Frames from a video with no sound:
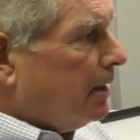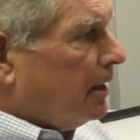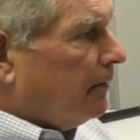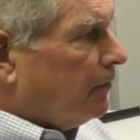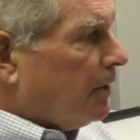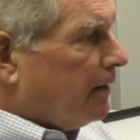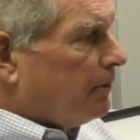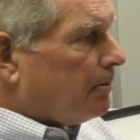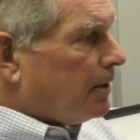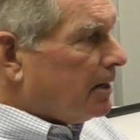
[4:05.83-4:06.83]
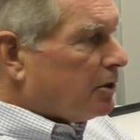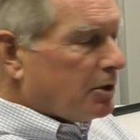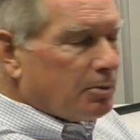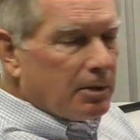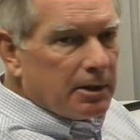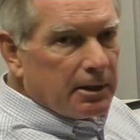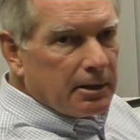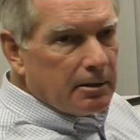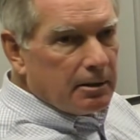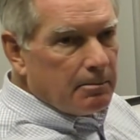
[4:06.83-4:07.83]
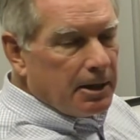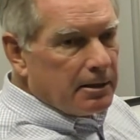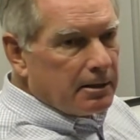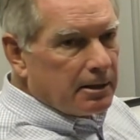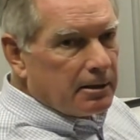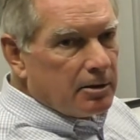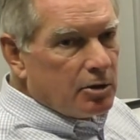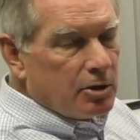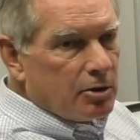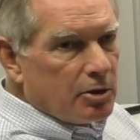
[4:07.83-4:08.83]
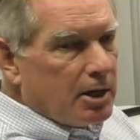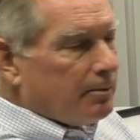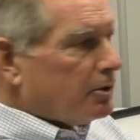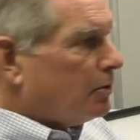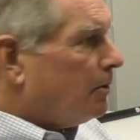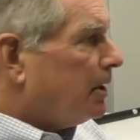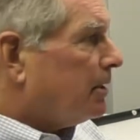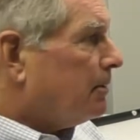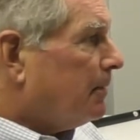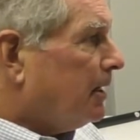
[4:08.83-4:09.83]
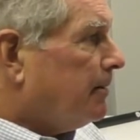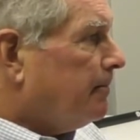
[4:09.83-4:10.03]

if you have your process running and the paint thickness is not what you want it to be.